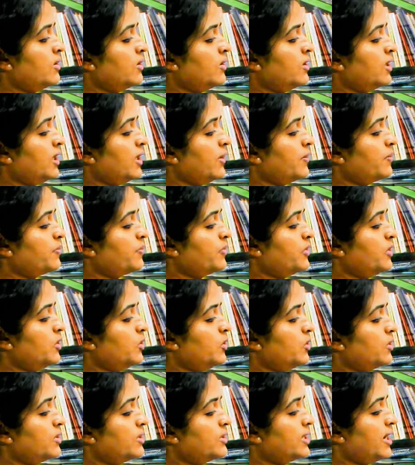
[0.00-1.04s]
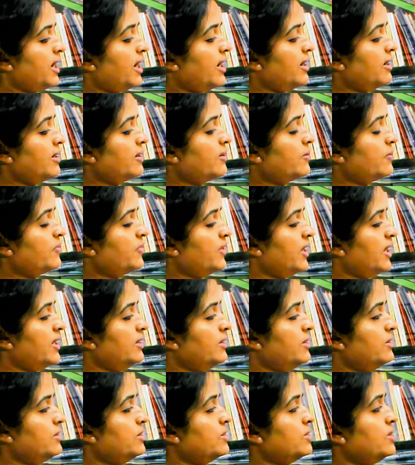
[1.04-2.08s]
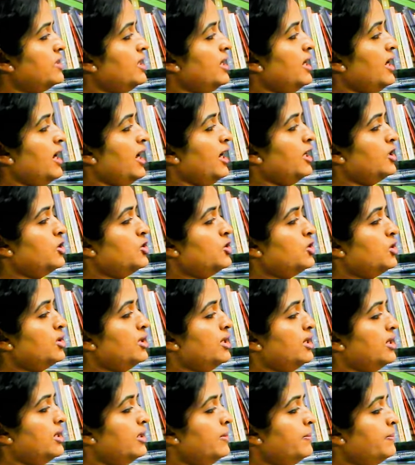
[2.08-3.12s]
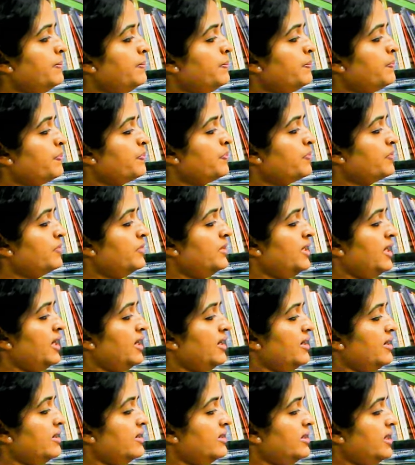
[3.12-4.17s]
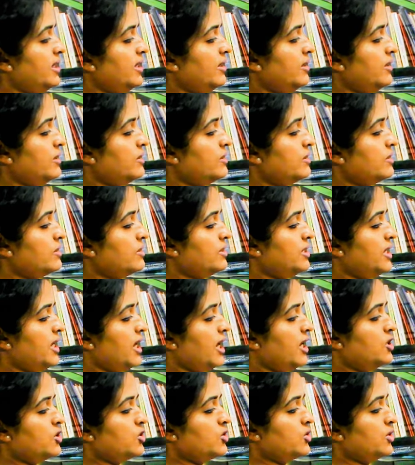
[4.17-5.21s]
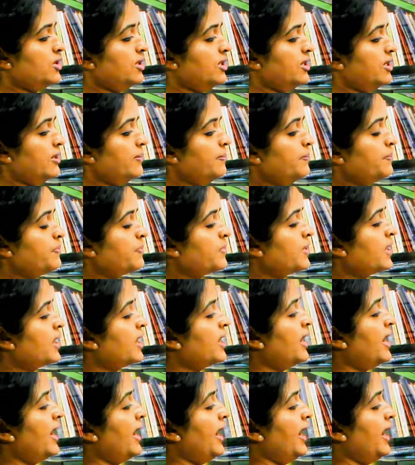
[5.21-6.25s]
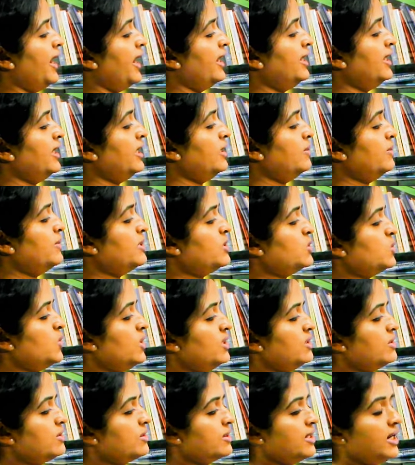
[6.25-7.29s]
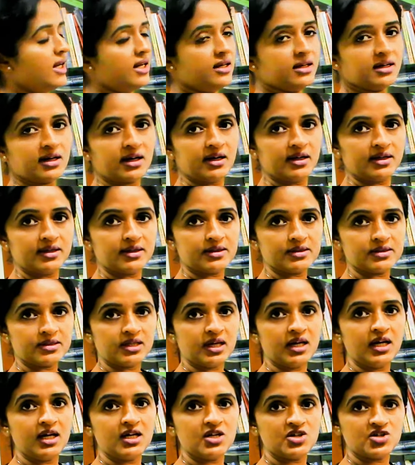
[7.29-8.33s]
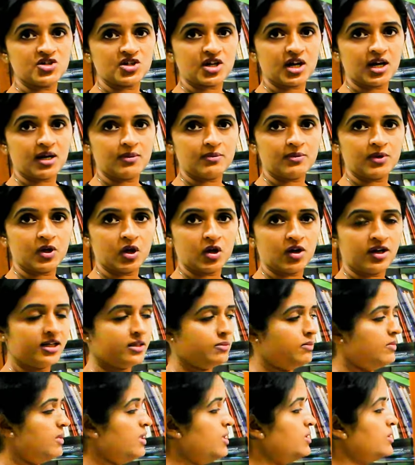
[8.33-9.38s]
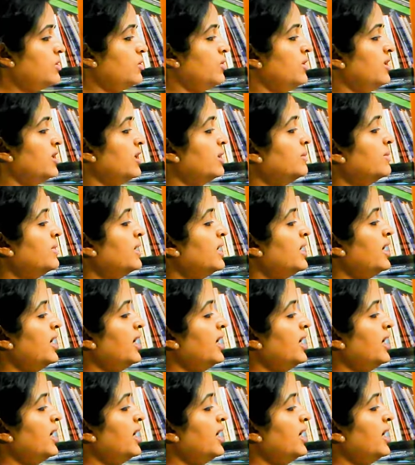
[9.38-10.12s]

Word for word: okay, yolk sac, and this is the ectoderm, the entire thing, this is the endoderm, and in between this green color is the intraembryonic mesoderm.